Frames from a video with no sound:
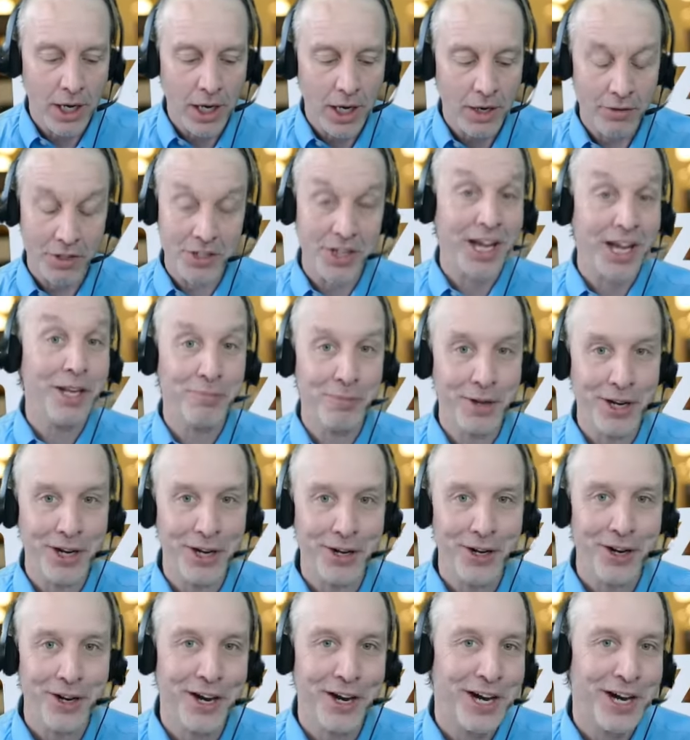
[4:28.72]
a
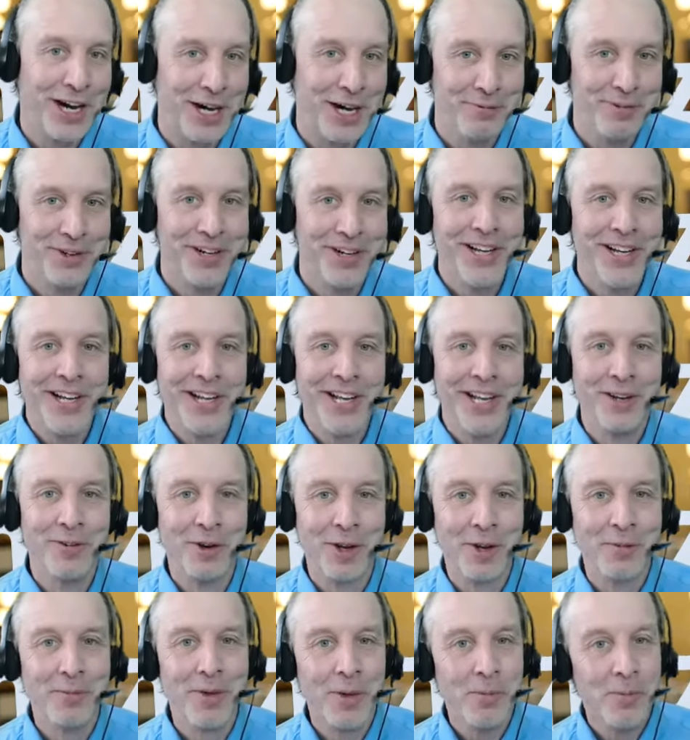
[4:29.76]
nightmare. And
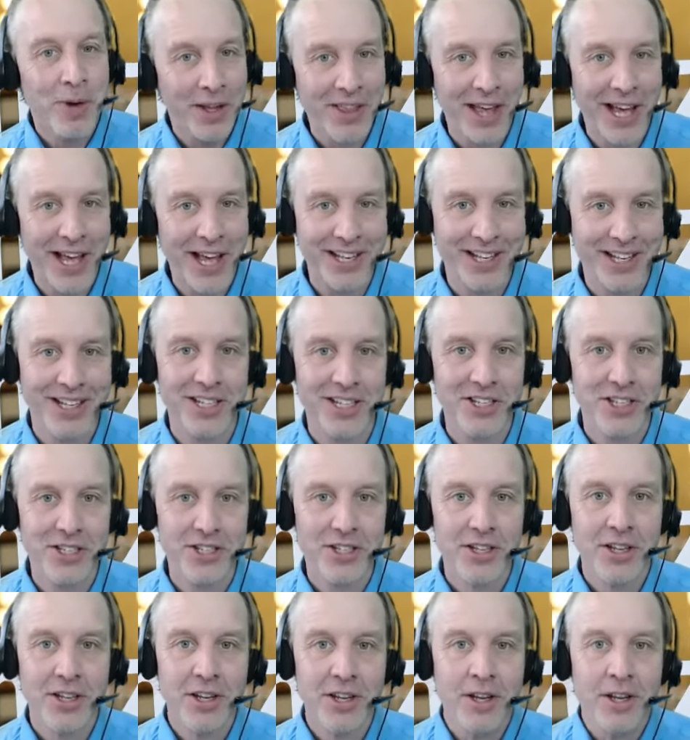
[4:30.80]
what I mean by that
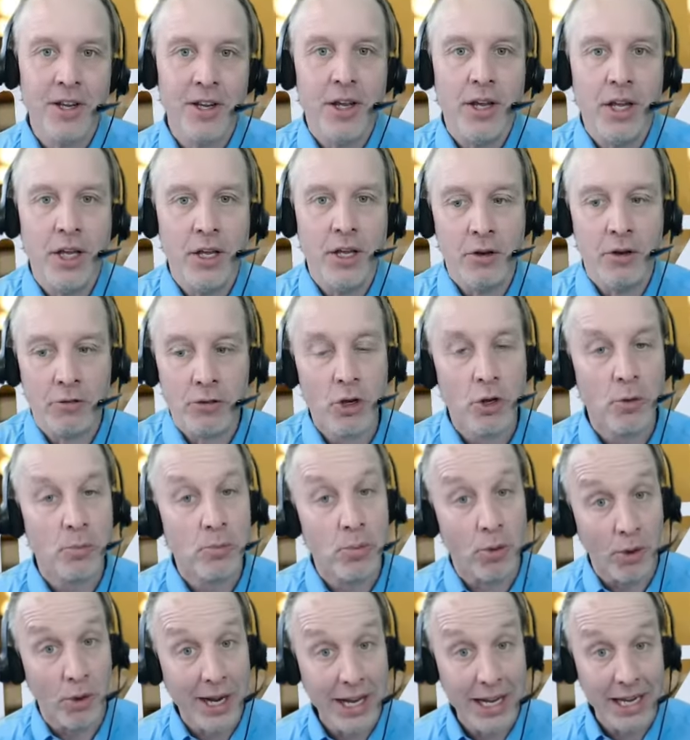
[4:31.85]
is, if you're a
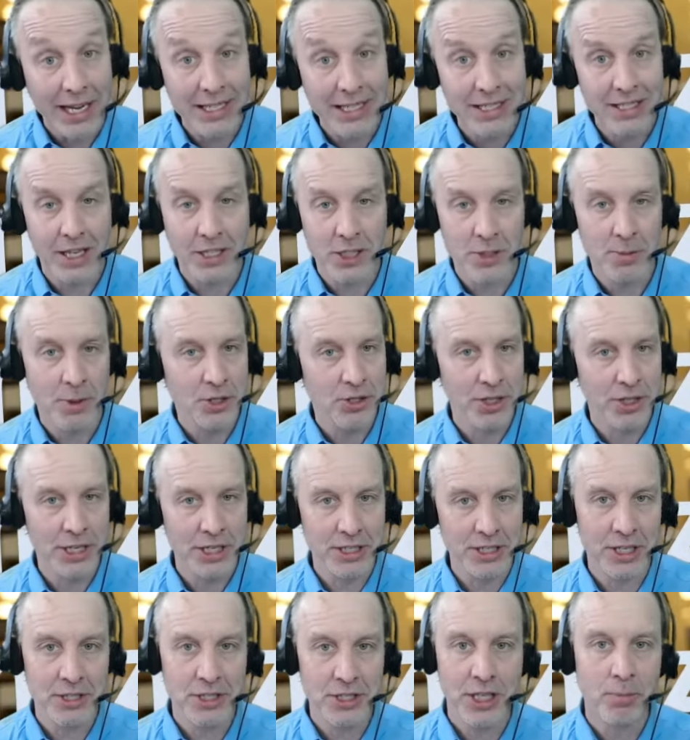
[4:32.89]
brand, especially an
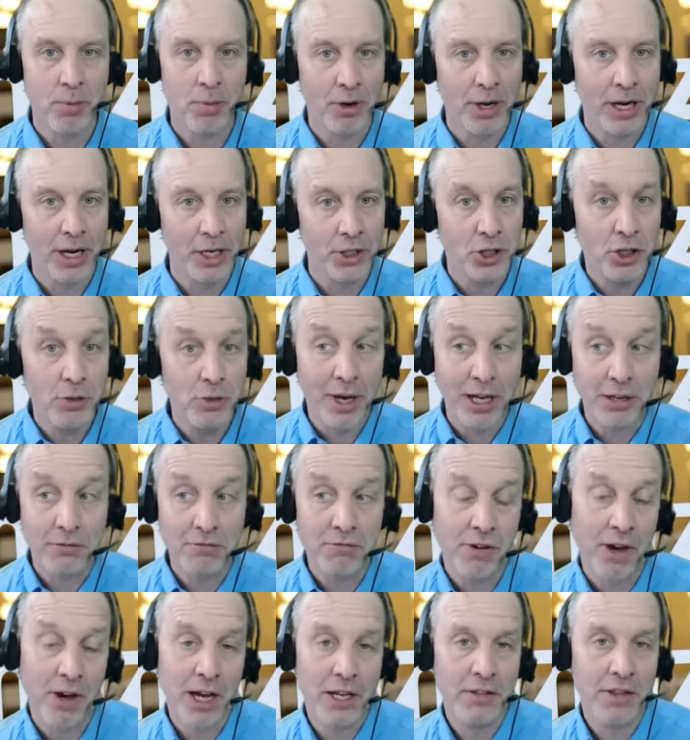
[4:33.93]
existing brand, you might
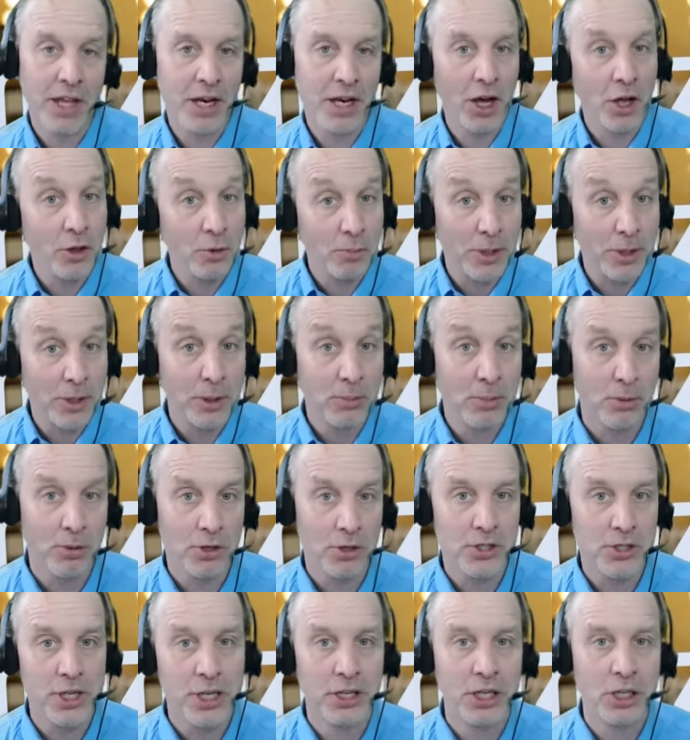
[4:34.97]
find that other people are
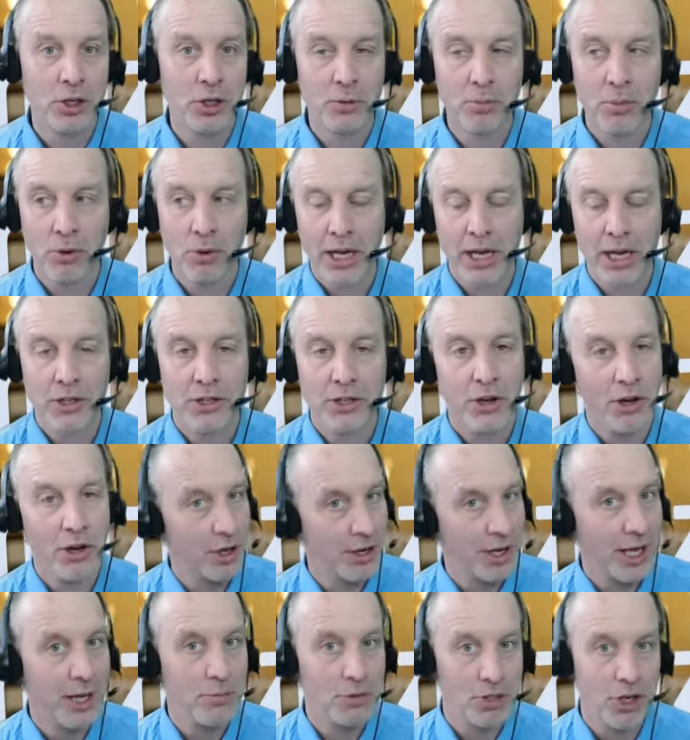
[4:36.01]
selling your brand
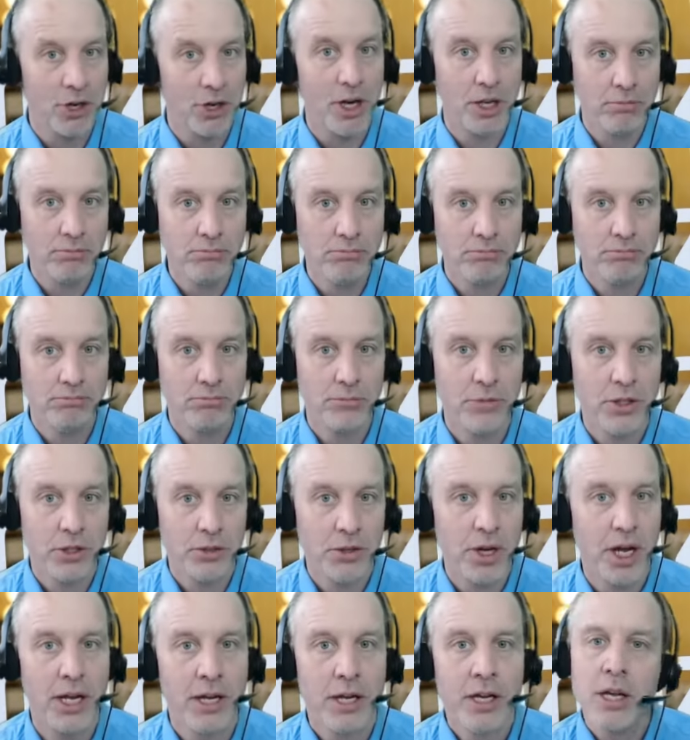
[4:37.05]
on Amazon.
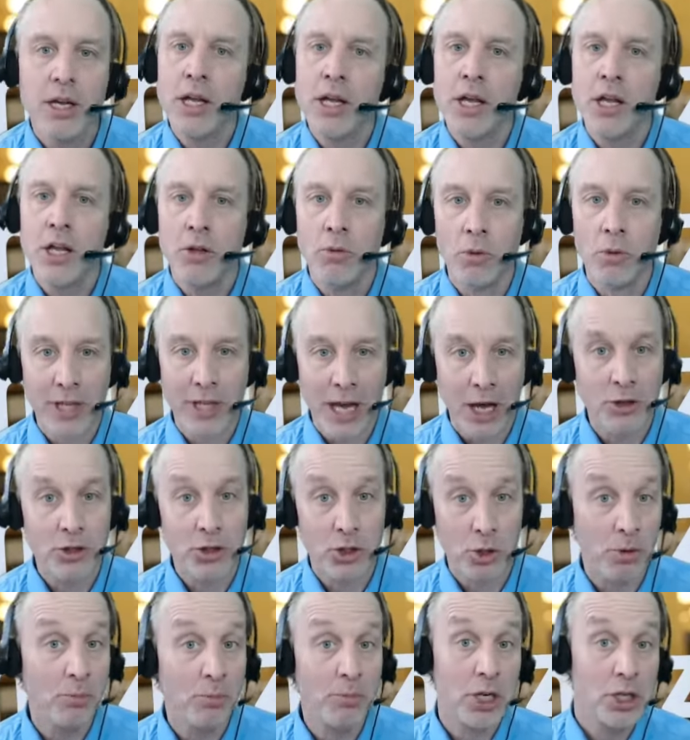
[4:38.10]
Okay. Without
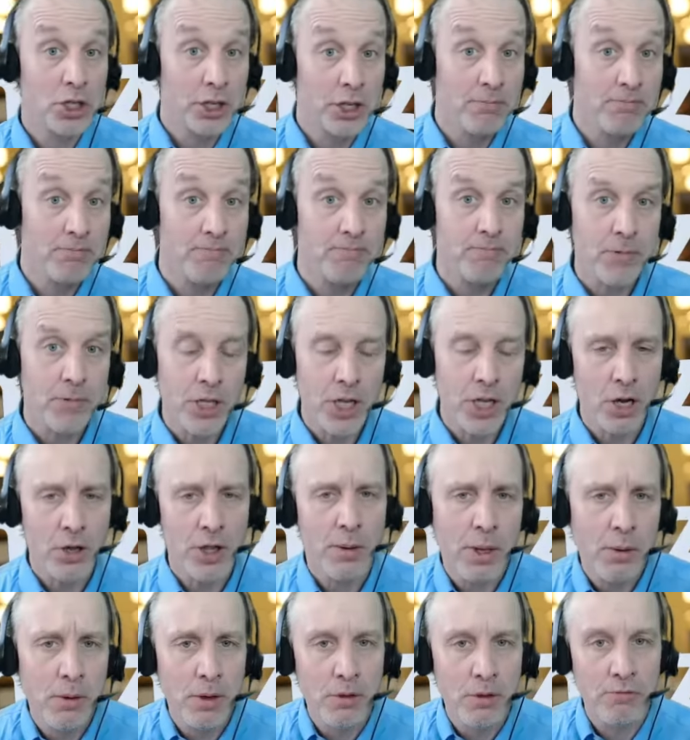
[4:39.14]
your permission. They
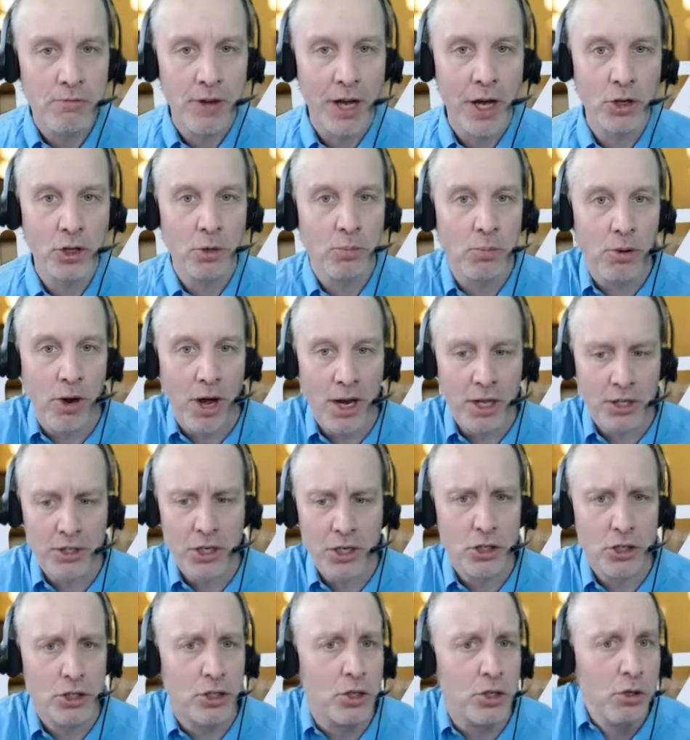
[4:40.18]
maybe found your product
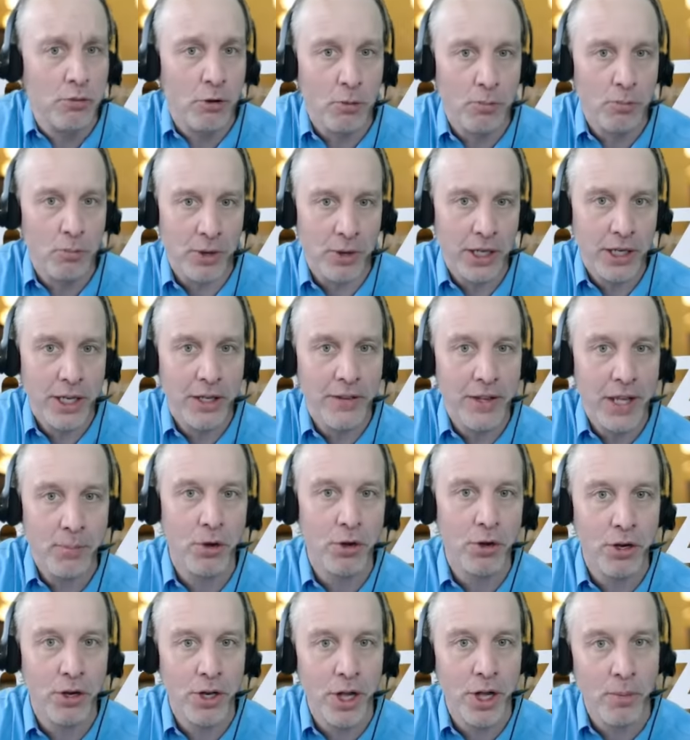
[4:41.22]
in a twofer bin and they
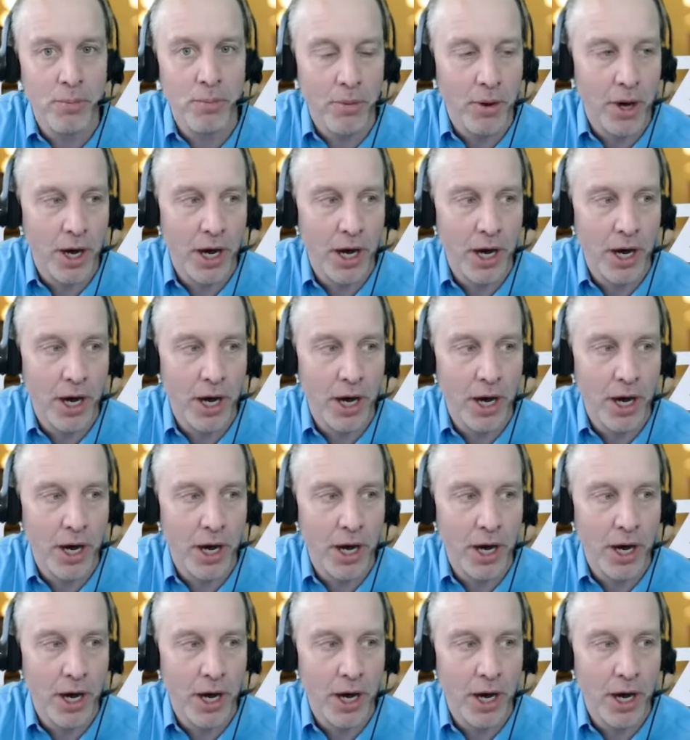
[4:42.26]
put it up